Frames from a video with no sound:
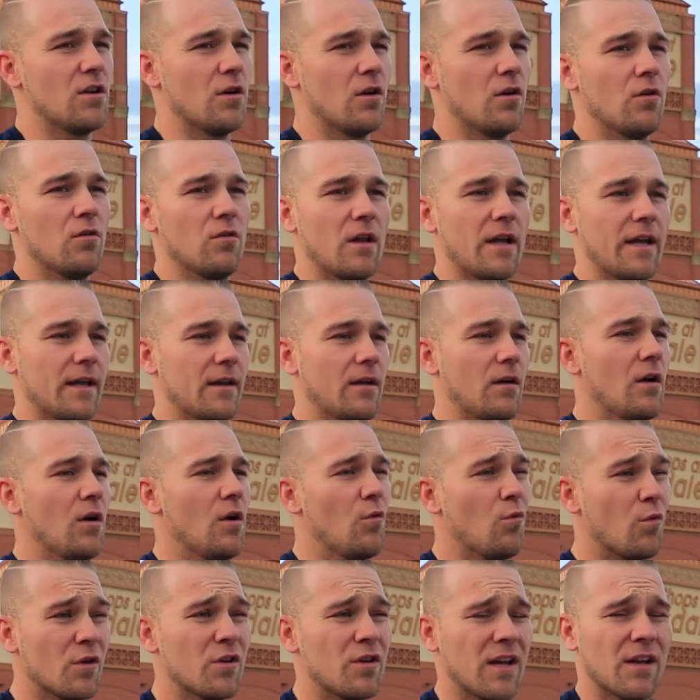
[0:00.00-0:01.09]
know, like,
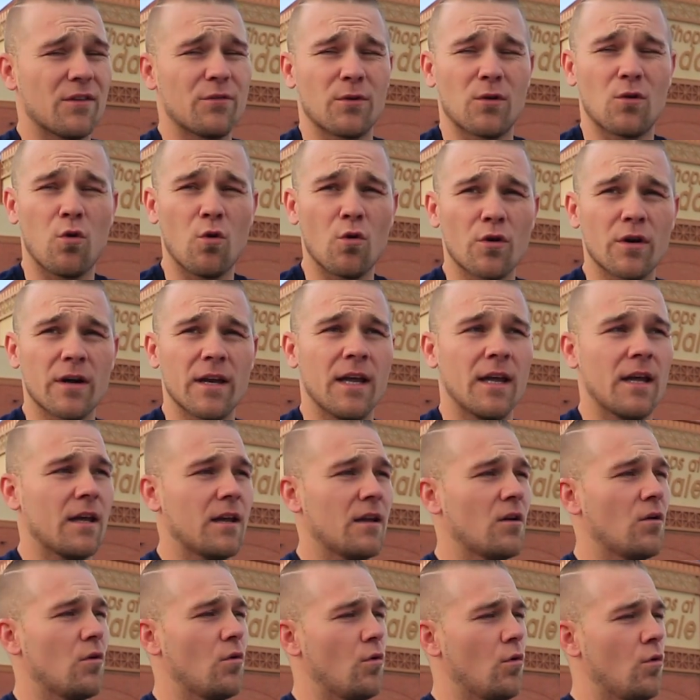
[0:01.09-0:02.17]
what are you guys
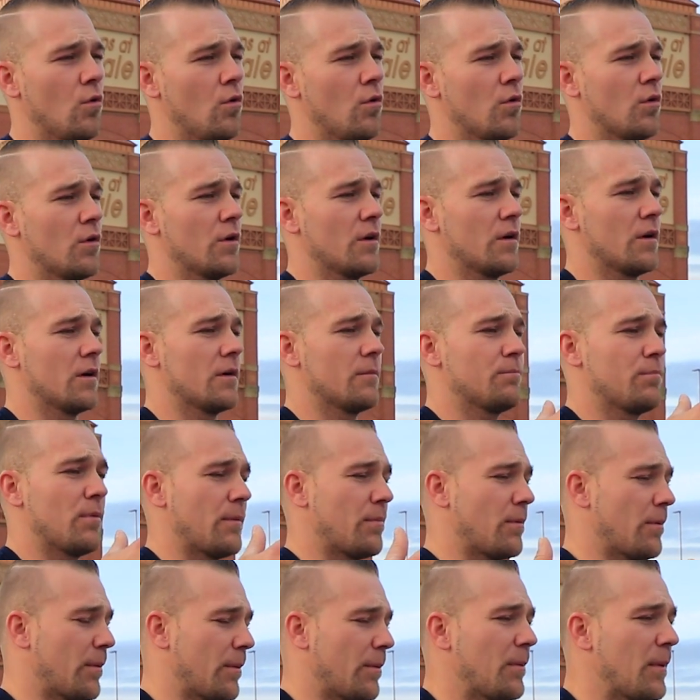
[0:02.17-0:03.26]
recording, or blah,
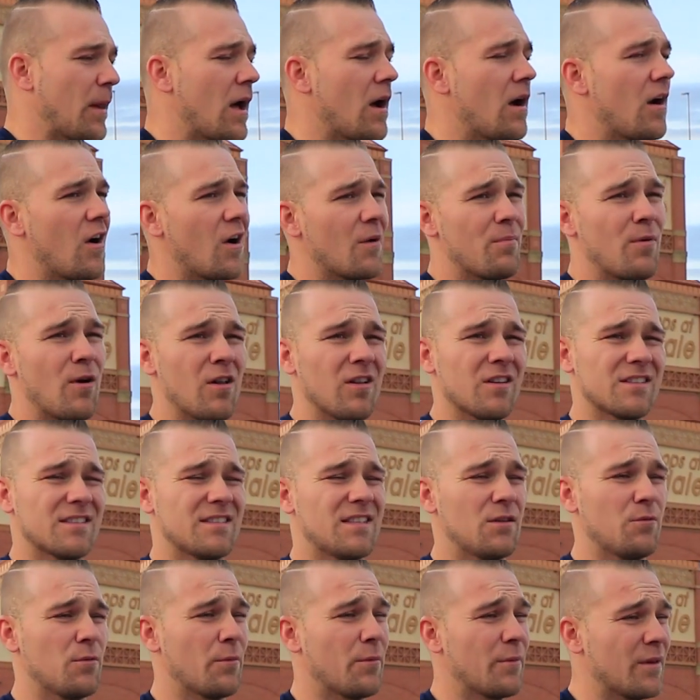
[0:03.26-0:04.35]
blah, blah, blah. Our
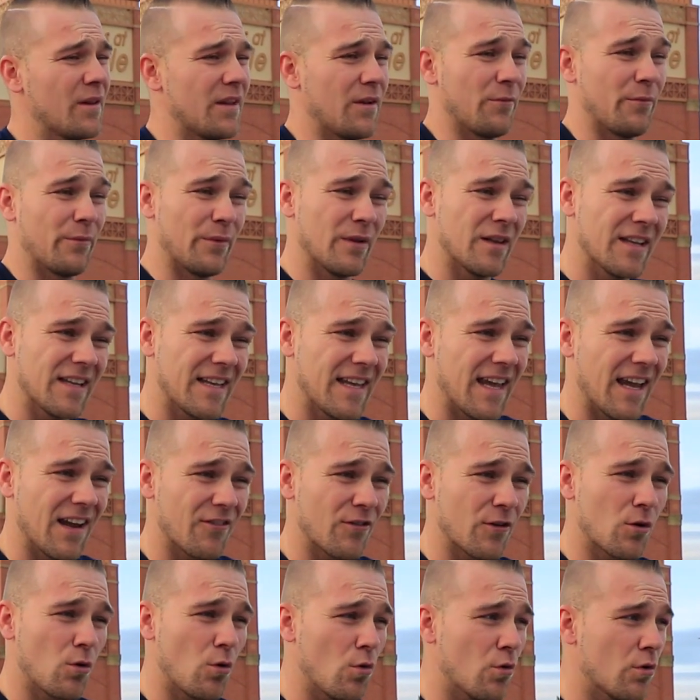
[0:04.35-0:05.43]
policy, we really, really can't
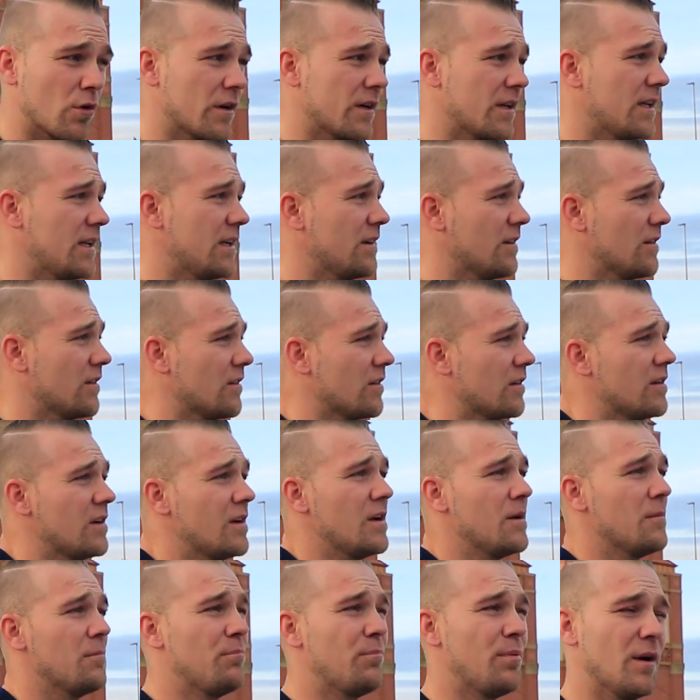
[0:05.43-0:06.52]
record here,
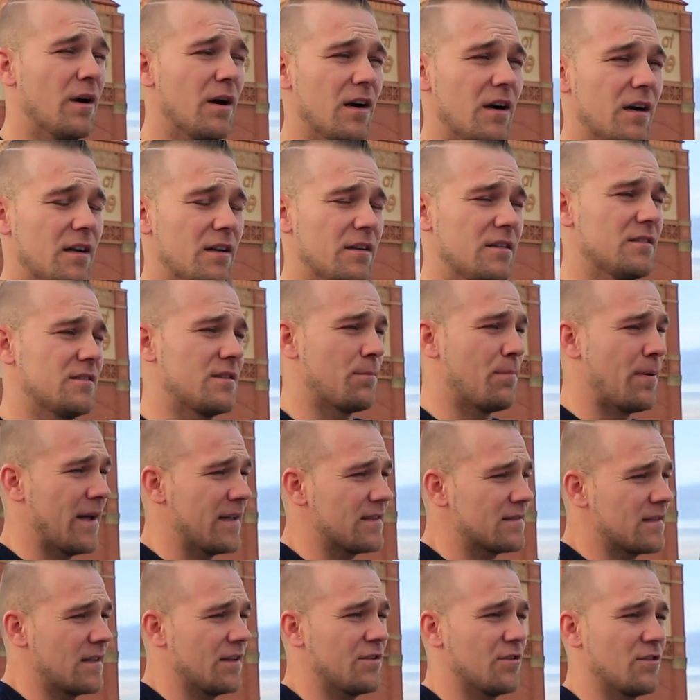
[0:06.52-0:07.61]
but
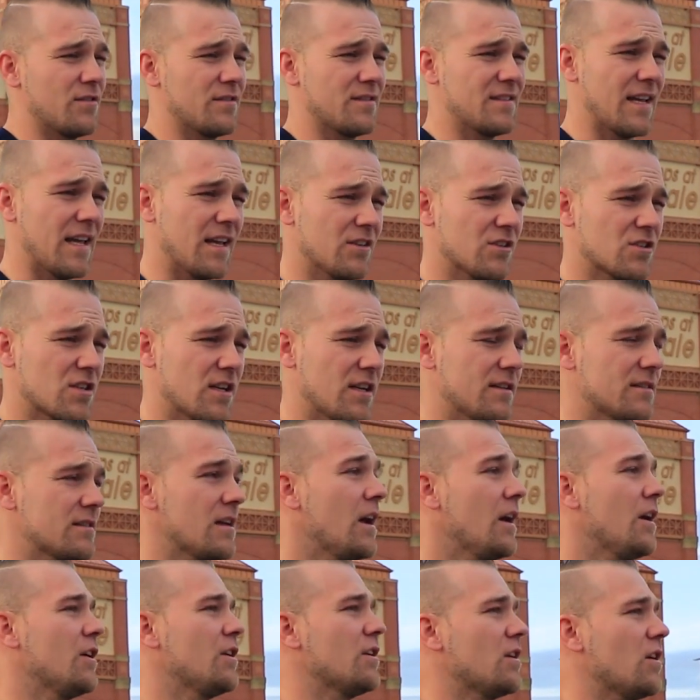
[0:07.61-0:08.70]
depends on your intentions.
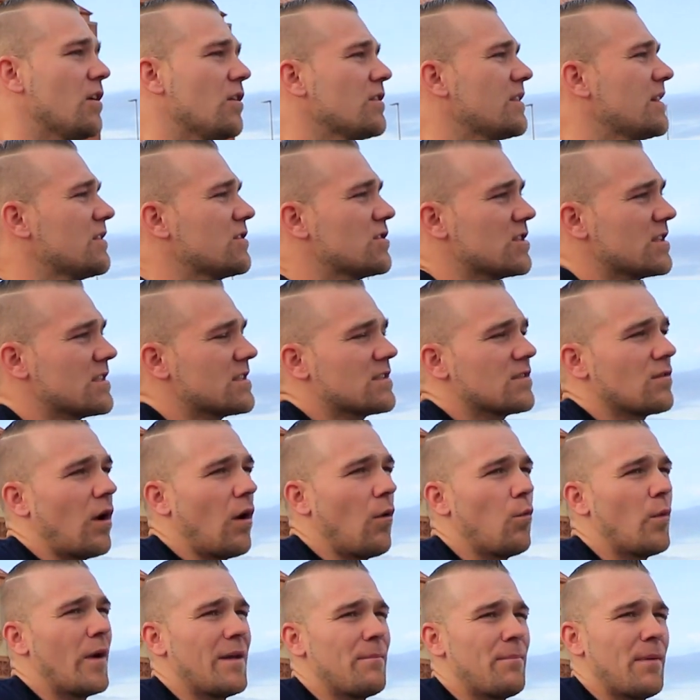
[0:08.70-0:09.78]
You know, there's just a
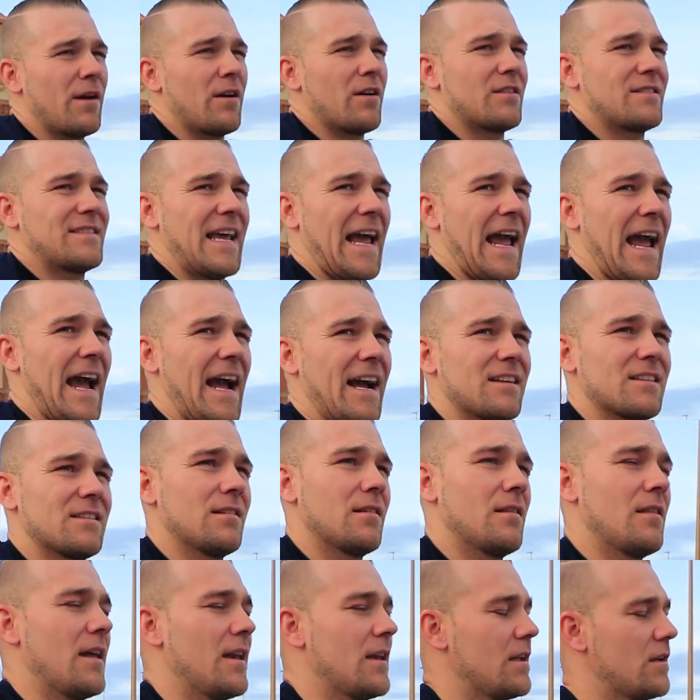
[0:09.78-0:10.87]
way better tact
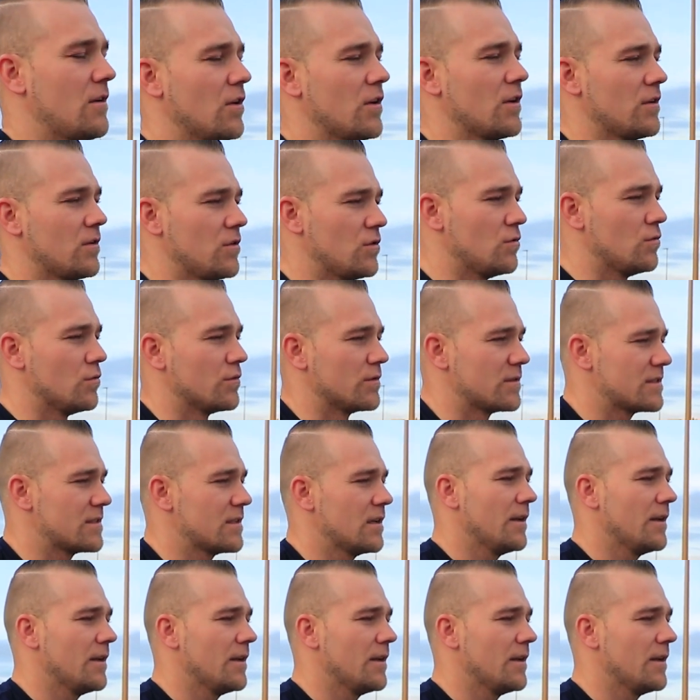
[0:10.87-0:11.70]
that he could have used.